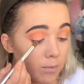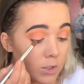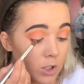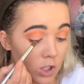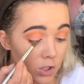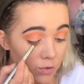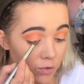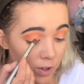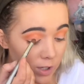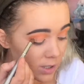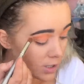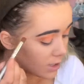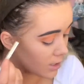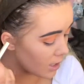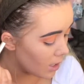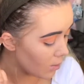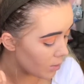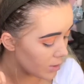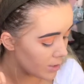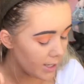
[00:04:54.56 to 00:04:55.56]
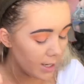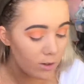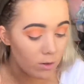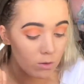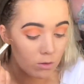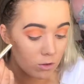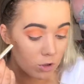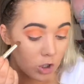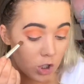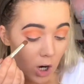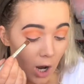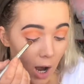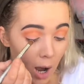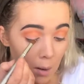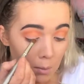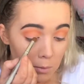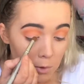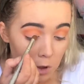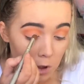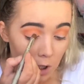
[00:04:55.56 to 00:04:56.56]
Jeffree Star, what's that called,
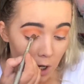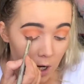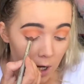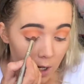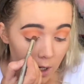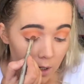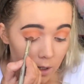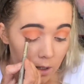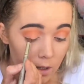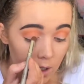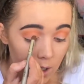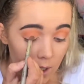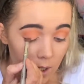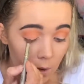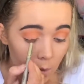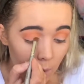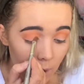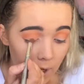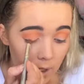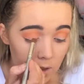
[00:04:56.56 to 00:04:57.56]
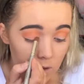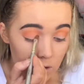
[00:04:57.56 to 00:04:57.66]
Charm shade anyway.